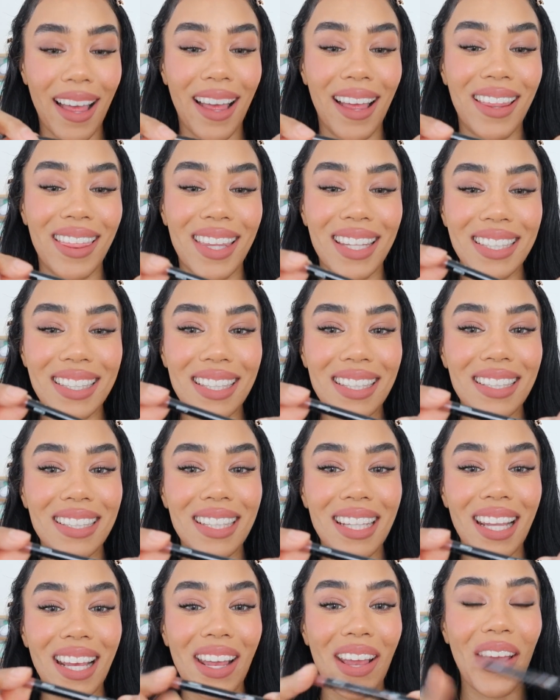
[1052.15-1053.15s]
This
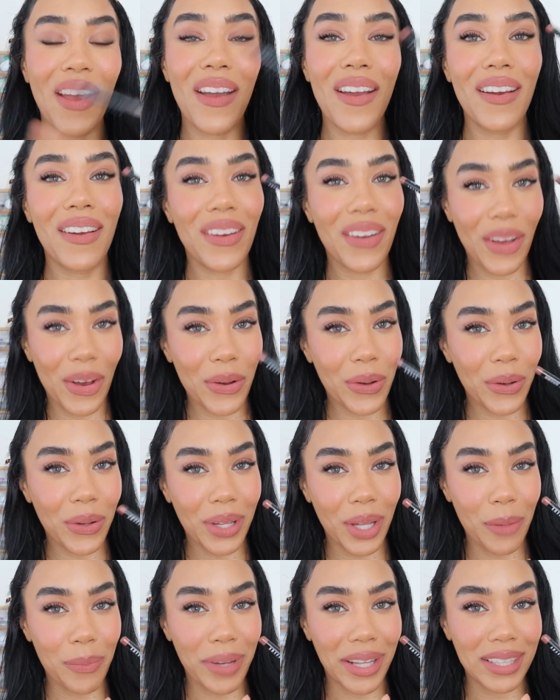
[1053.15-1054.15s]
is the
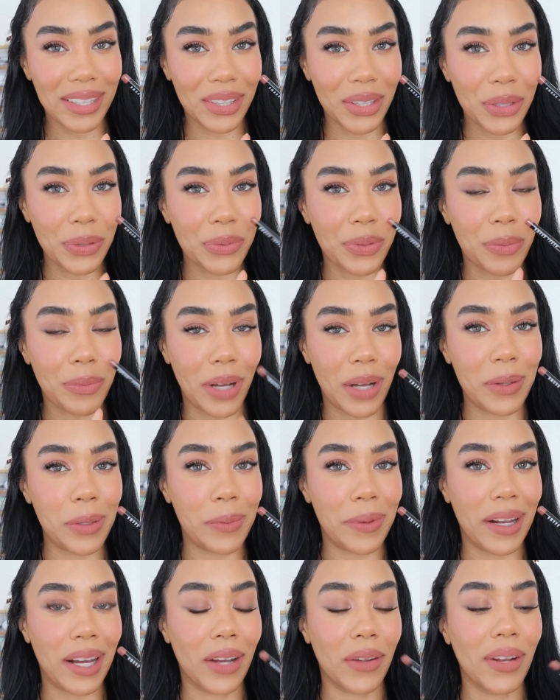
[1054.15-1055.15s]
Koko lip pencil from
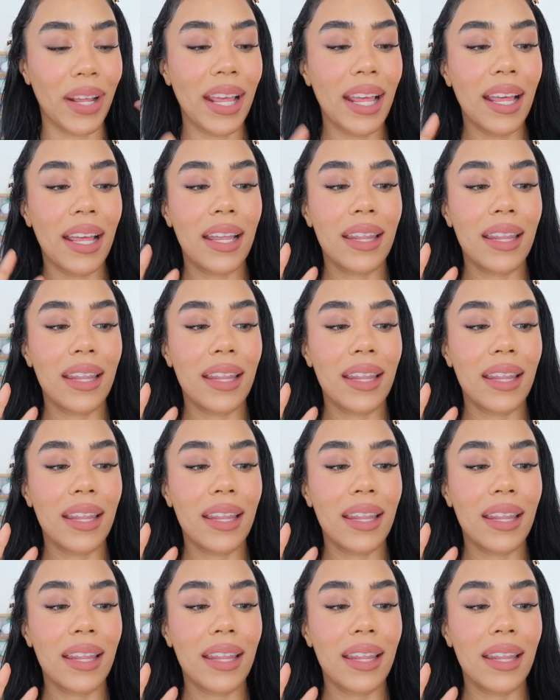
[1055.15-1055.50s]
Bobbi Brown.